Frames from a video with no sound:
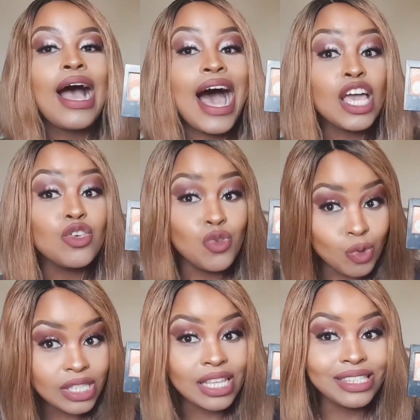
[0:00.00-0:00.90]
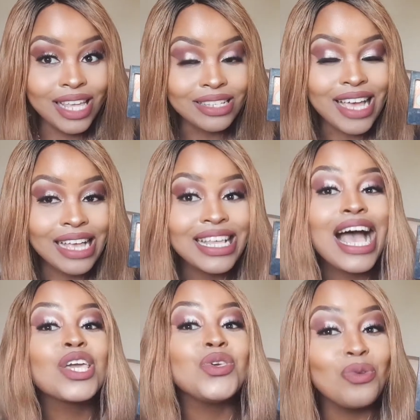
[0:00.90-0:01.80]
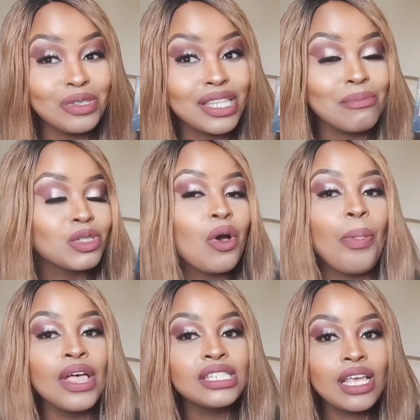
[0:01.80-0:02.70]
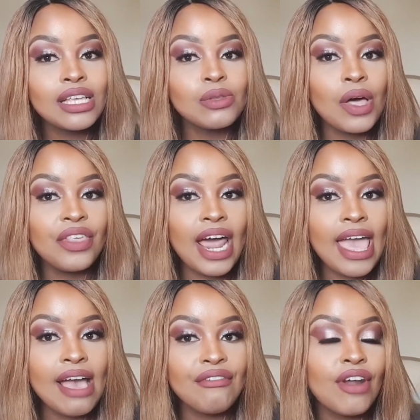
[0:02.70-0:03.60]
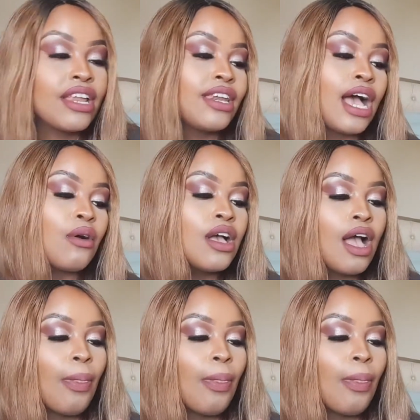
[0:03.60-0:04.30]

I use these things, guys. I use them. So this is the one that I have right now.